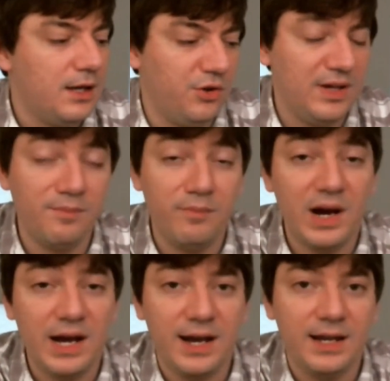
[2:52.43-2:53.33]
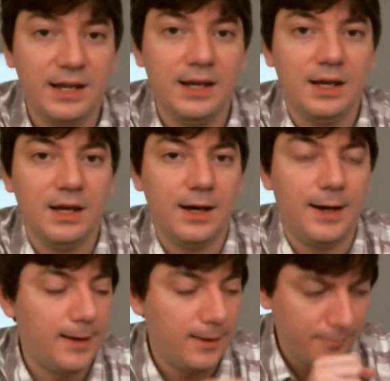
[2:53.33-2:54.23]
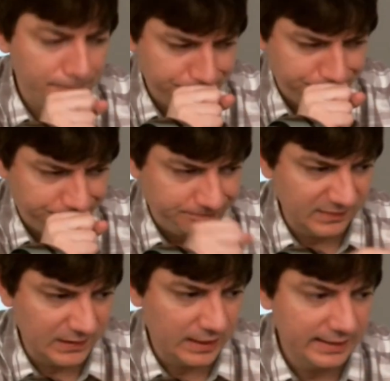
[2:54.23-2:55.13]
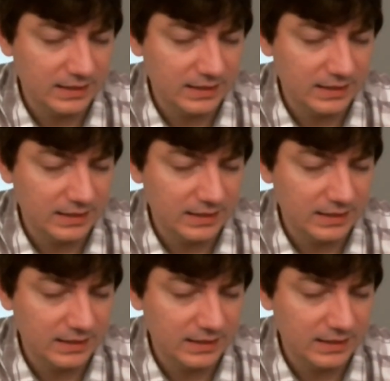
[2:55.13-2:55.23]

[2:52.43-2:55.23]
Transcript: You can buy I